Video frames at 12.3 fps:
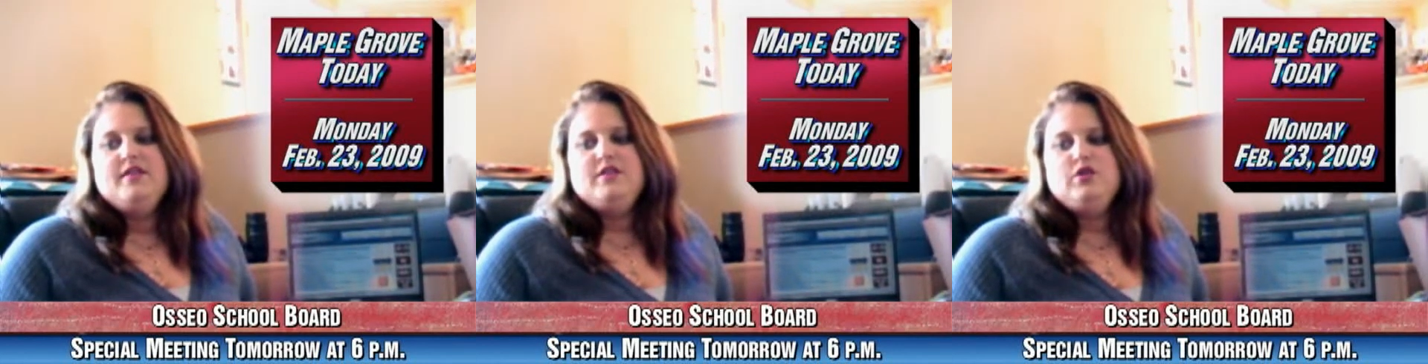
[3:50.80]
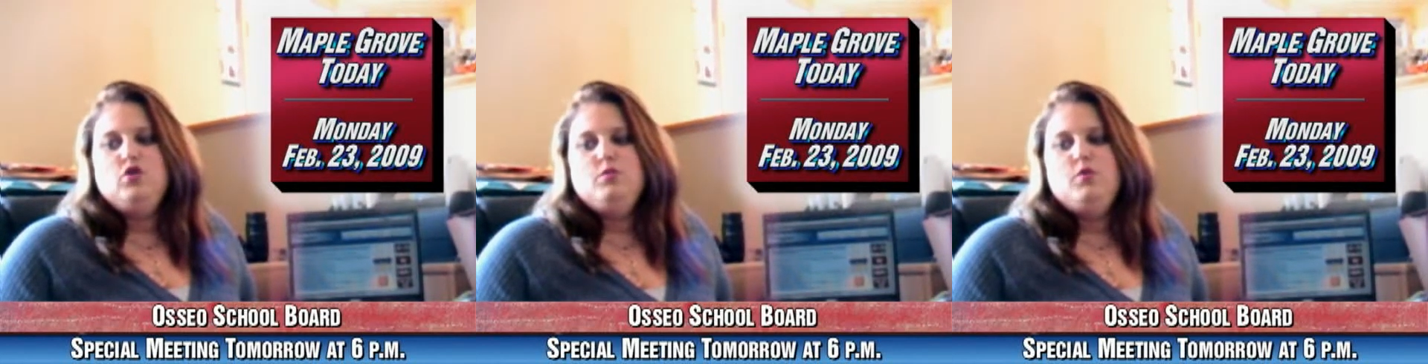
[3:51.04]
the
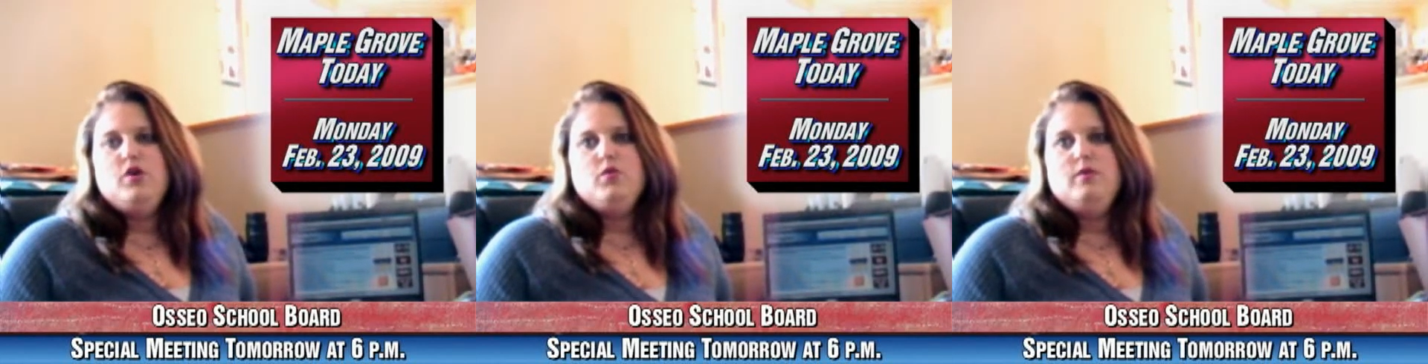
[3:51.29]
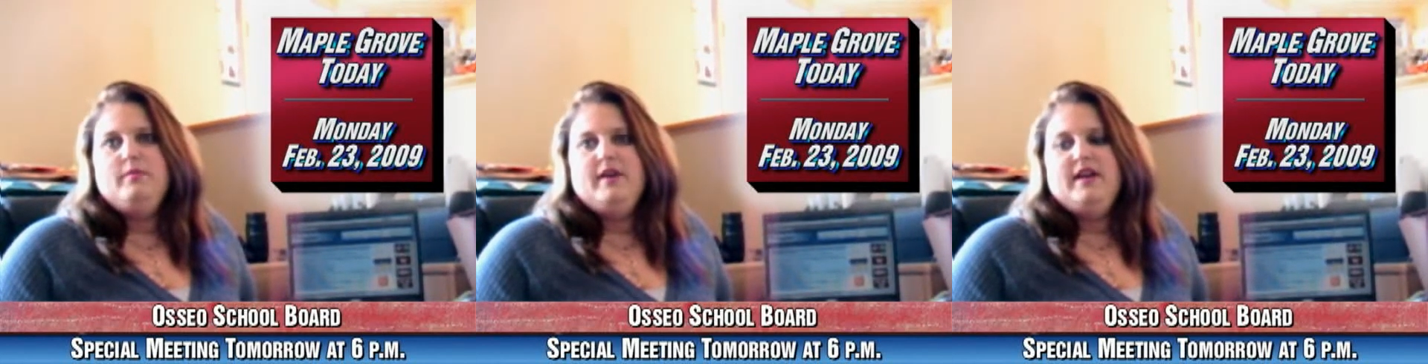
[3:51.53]
school
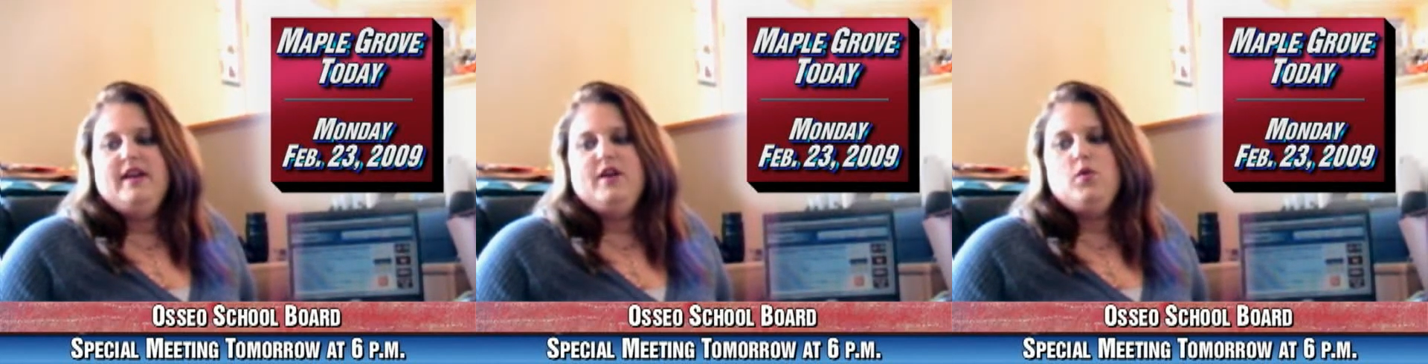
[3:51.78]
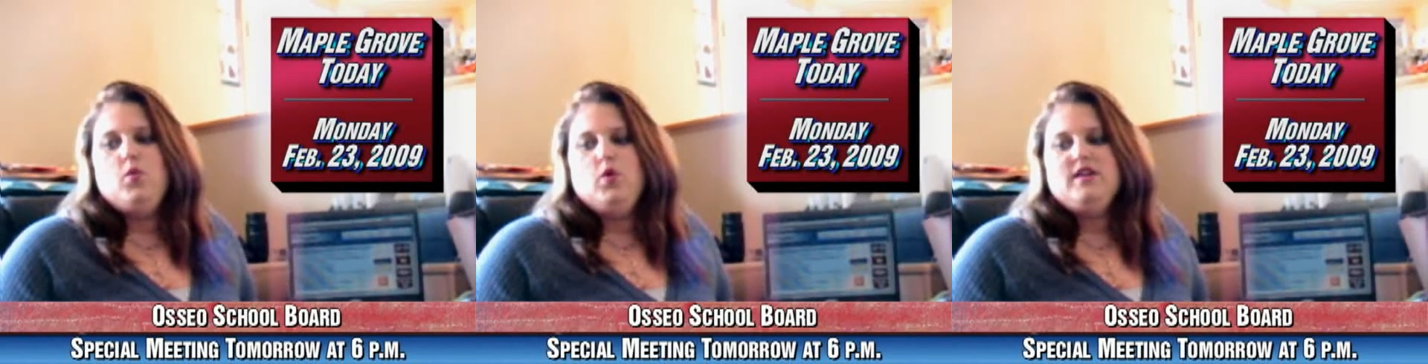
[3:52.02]
board will meet
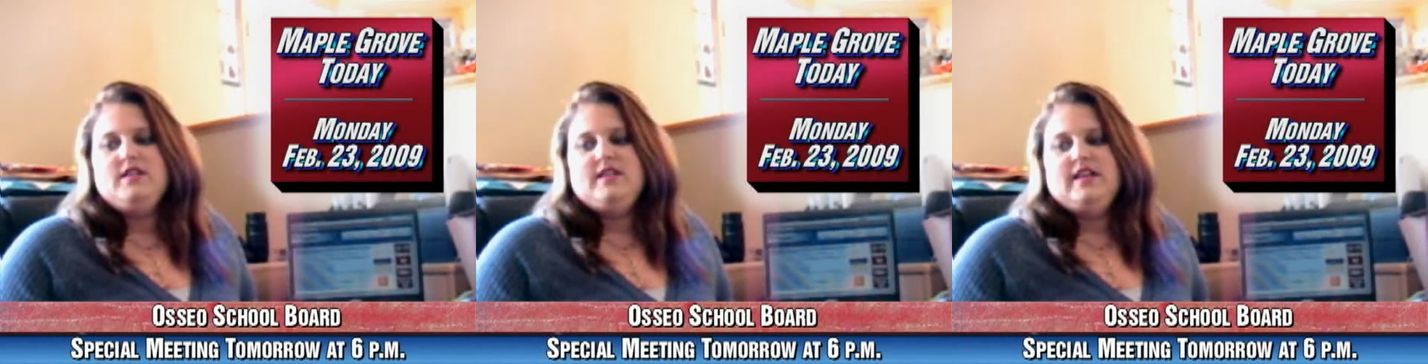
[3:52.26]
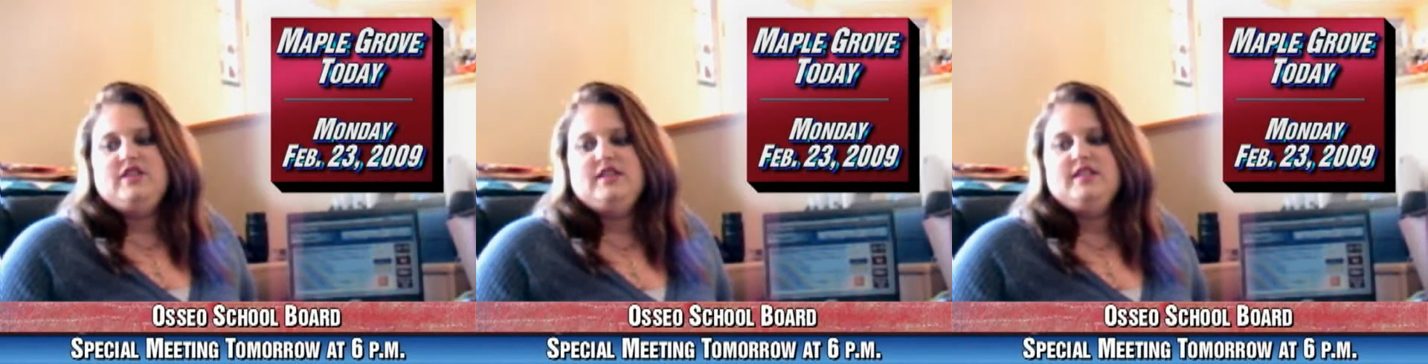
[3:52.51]
in a work
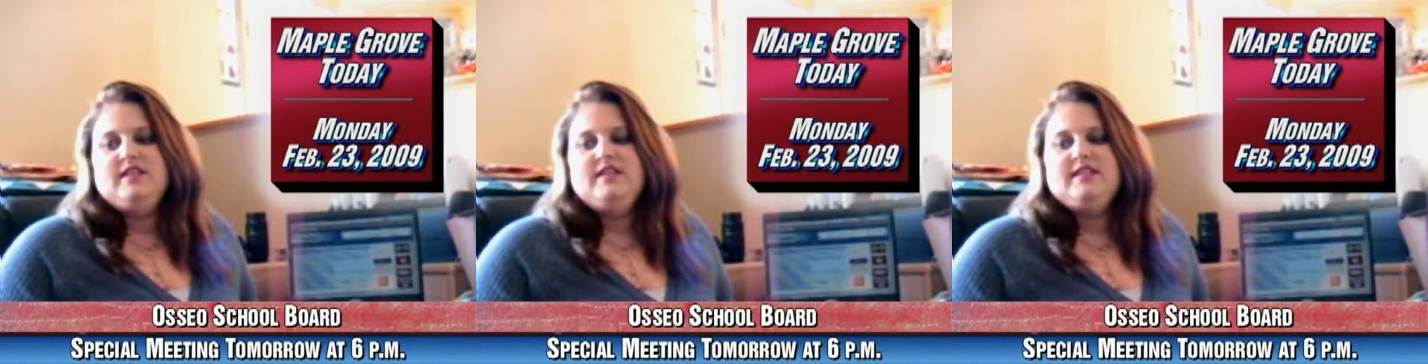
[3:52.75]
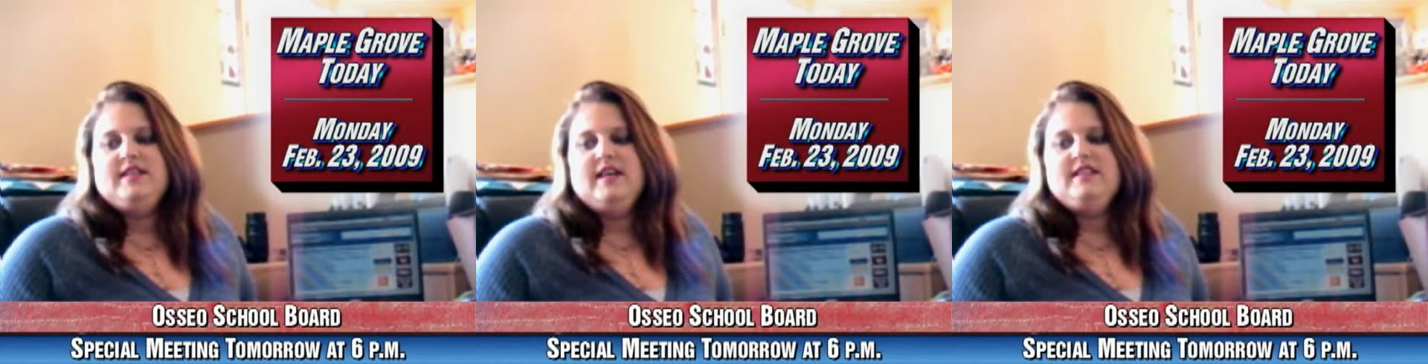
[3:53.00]
session to
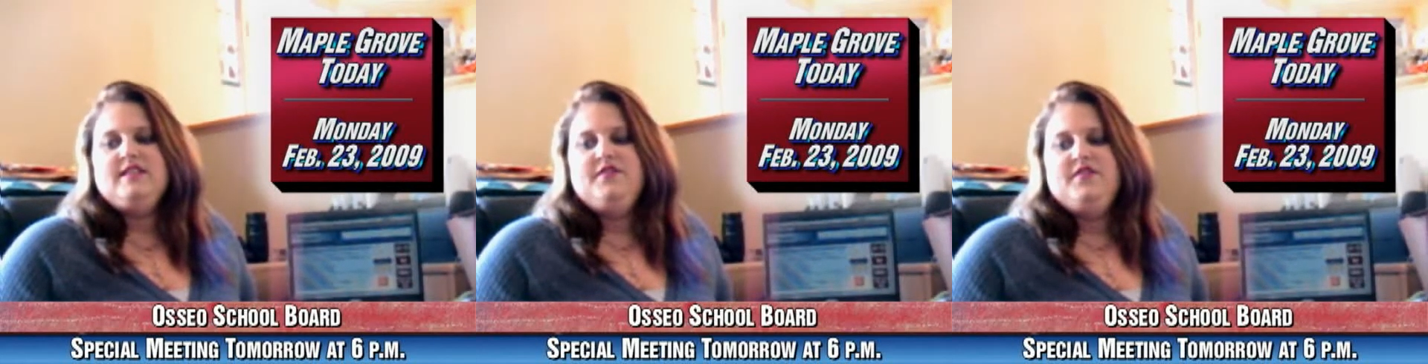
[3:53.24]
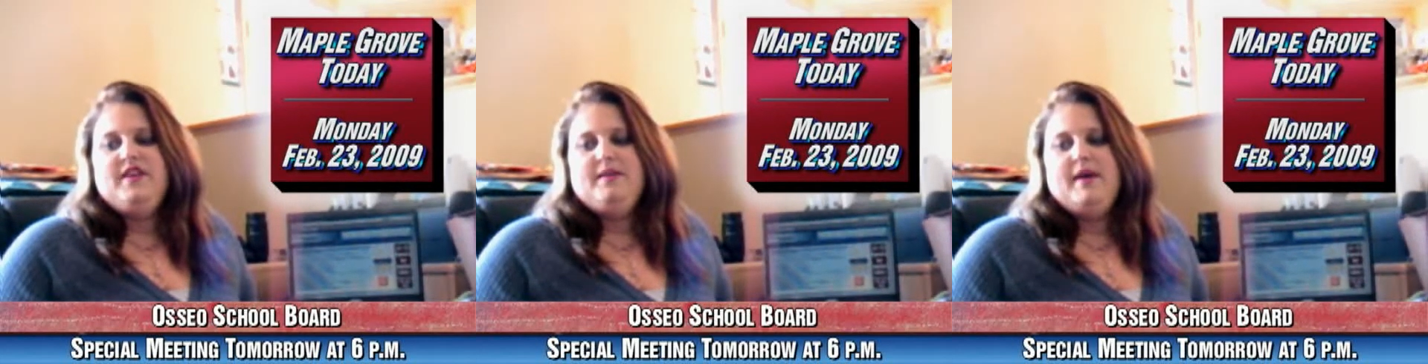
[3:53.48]
discuss
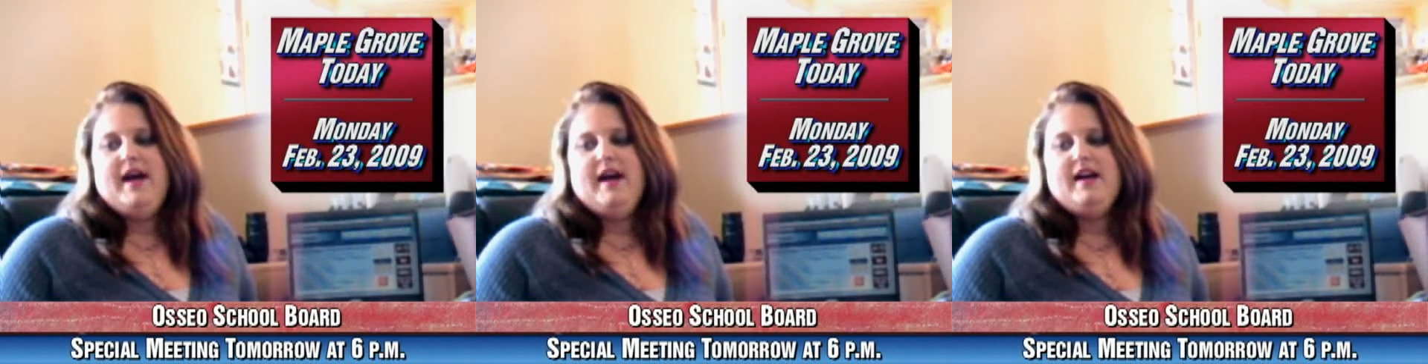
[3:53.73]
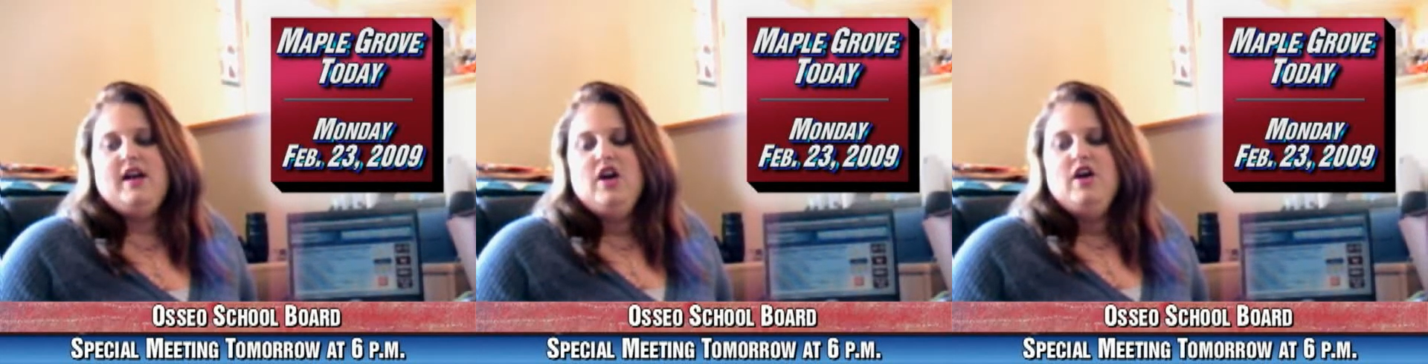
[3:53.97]
the
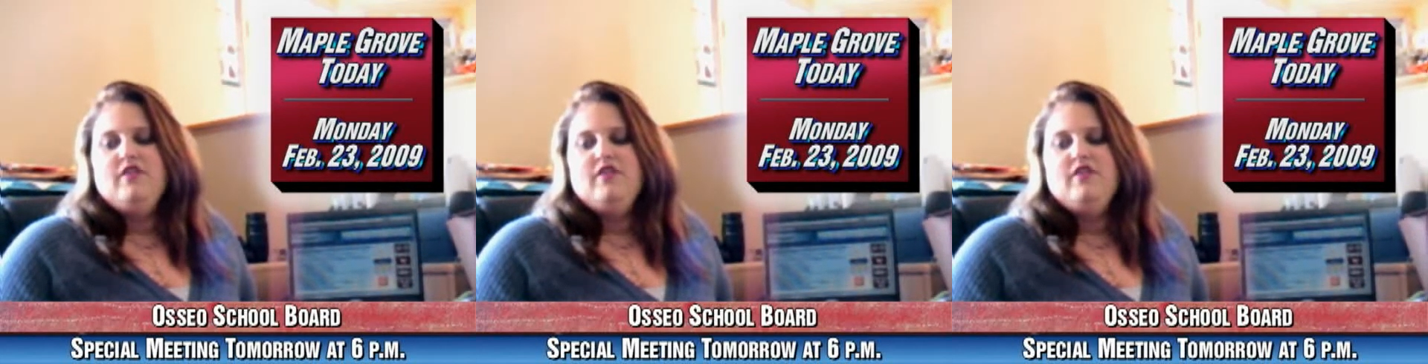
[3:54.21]
feedback